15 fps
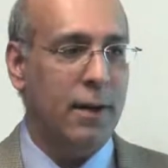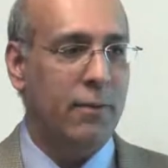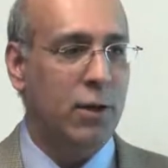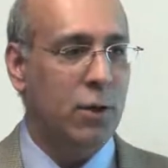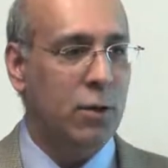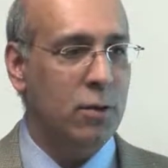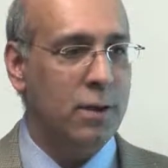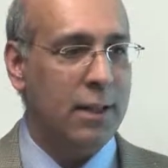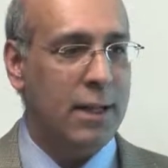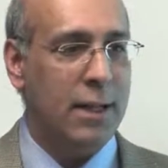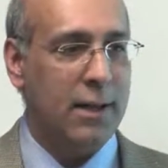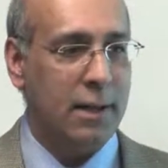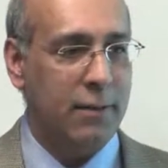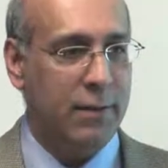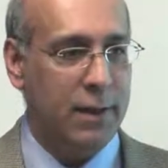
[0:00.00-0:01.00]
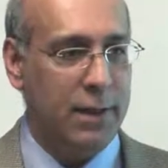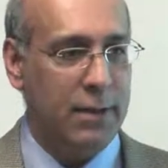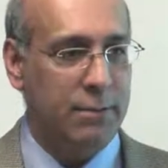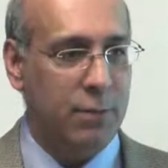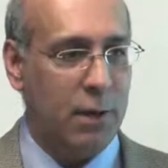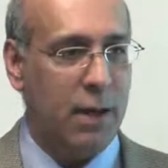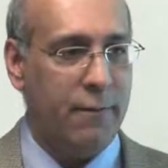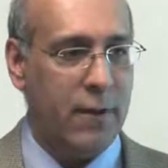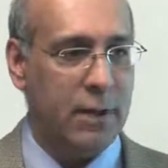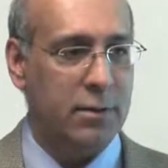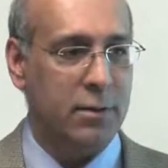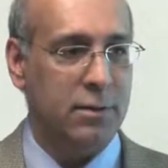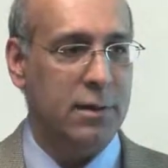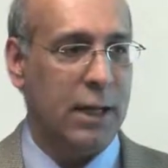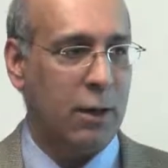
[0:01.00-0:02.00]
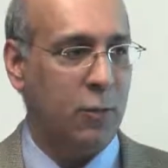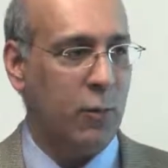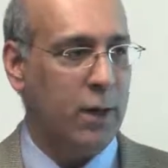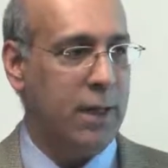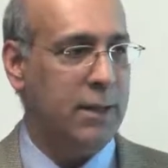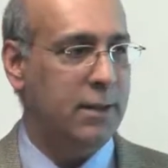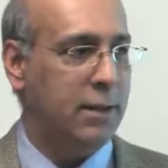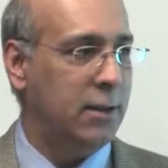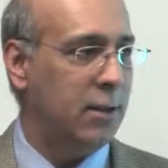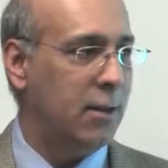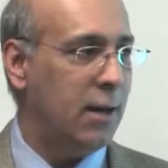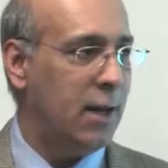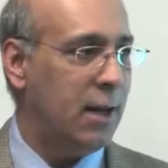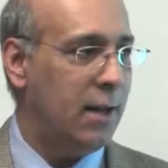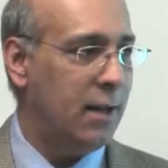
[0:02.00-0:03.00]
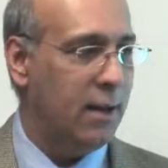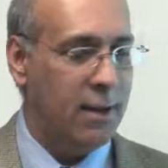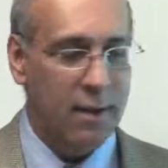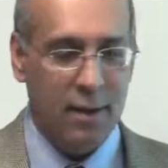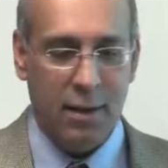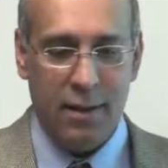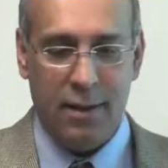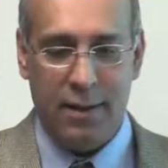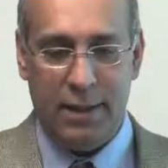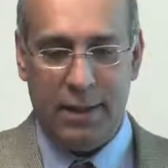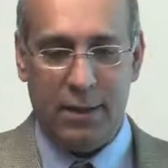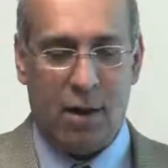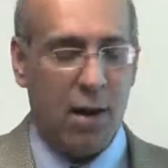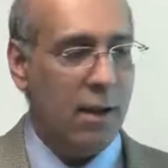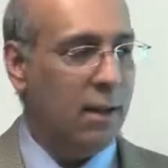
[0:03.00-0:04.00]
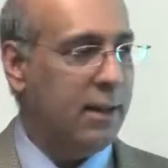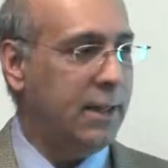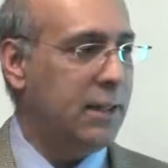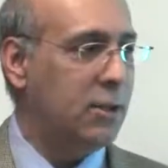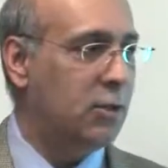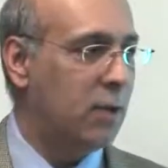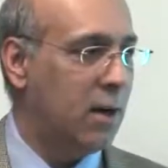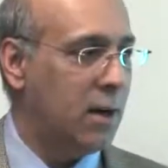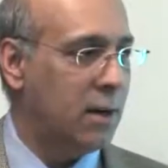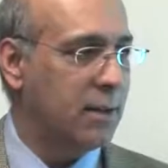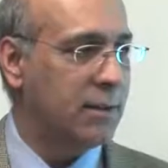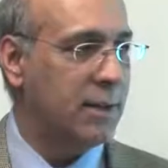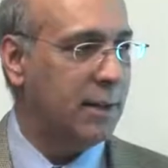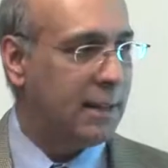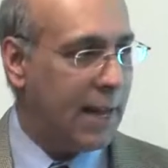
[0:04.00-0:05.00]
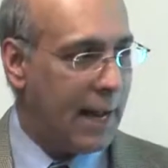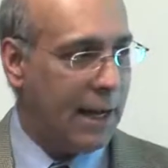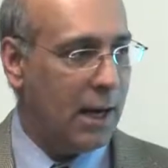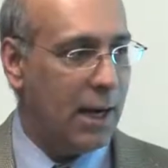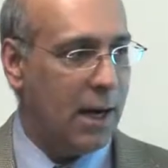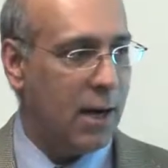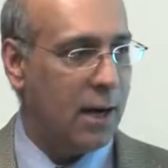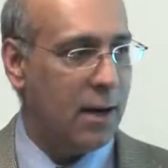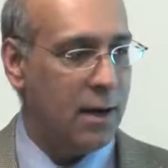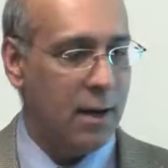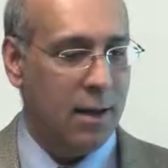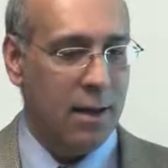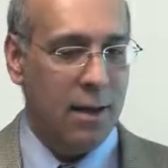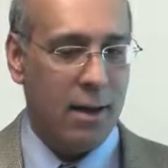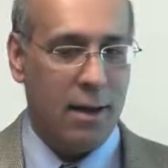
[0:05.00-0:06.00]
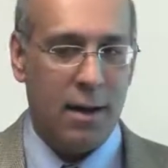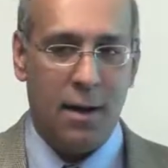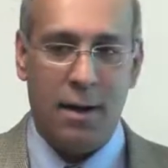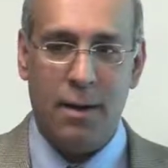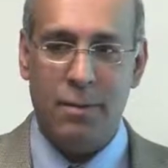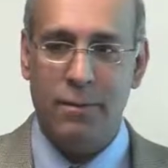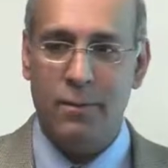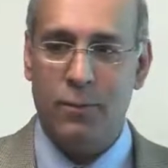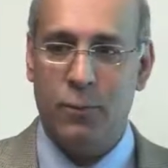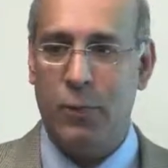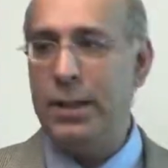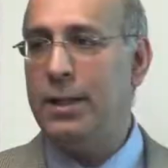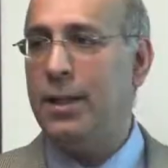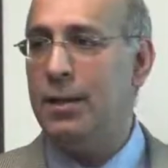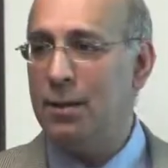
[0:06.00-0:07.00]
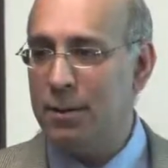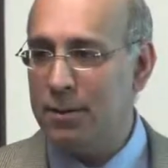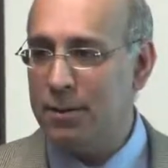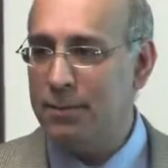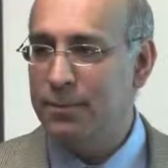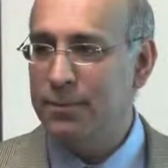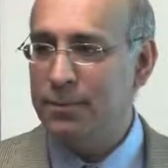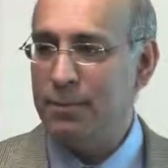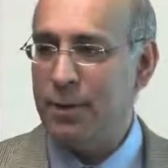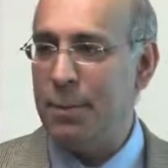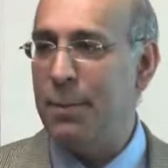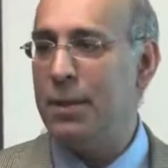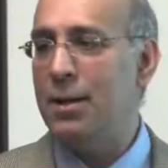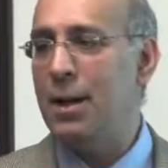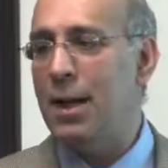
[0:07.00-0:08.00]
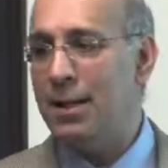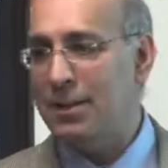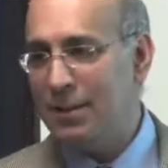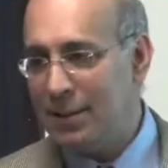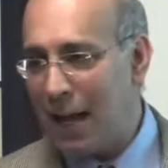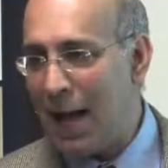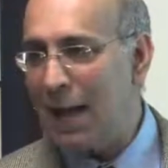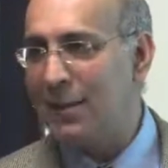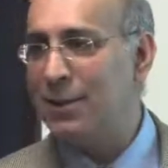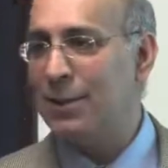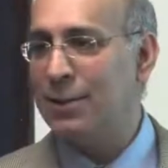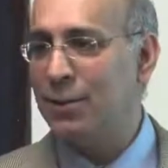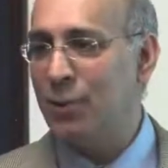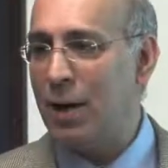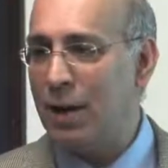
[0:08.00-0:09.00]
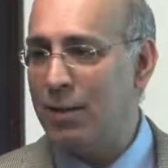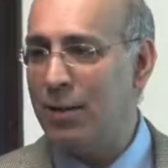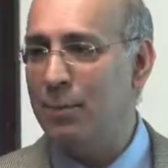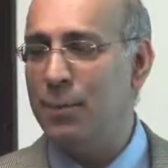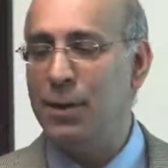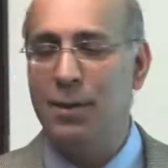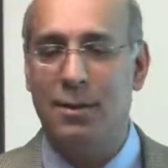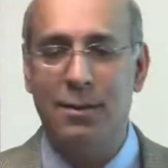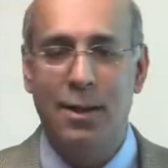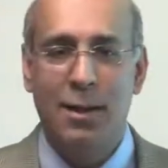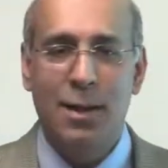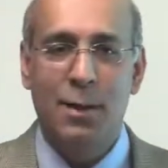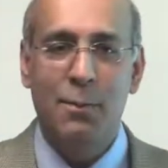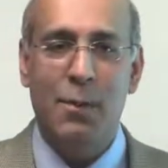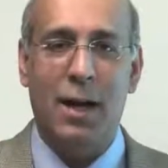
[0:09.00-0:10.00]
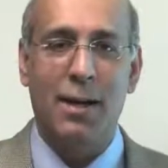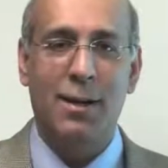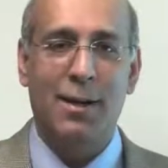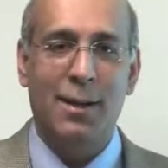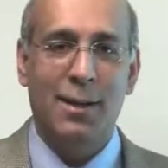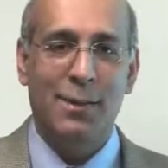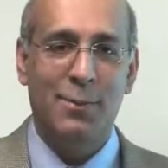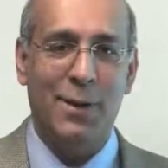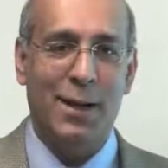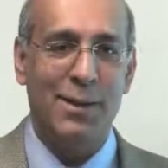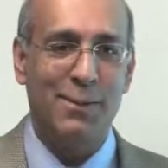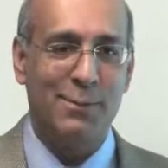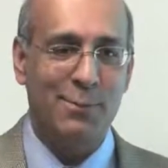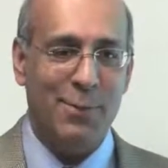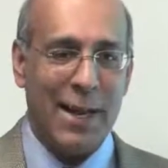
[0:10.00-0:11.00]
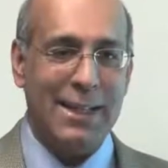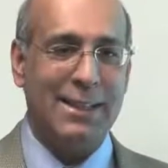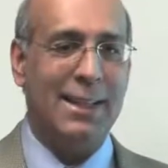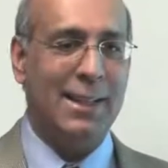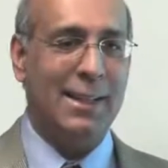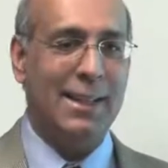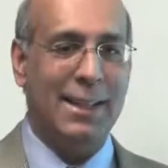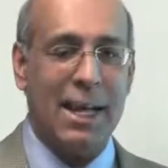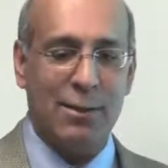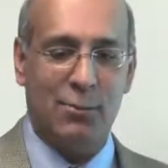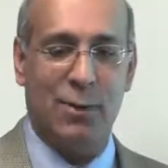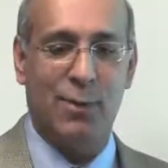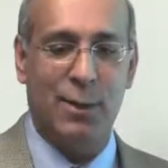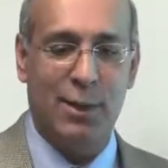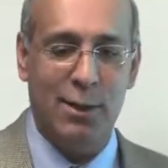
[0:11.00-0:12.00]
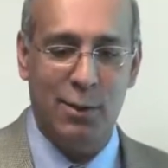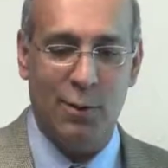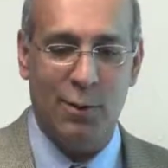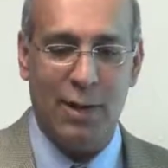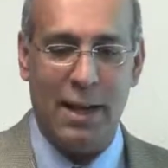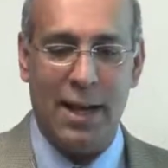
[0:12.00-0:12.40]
If you think of these blood vessels like weeds in your eye, the, all of these drugs, they are um, weed killers. I mean, they're not as toxic as Roundup, you know. But, but basically, that's what we do.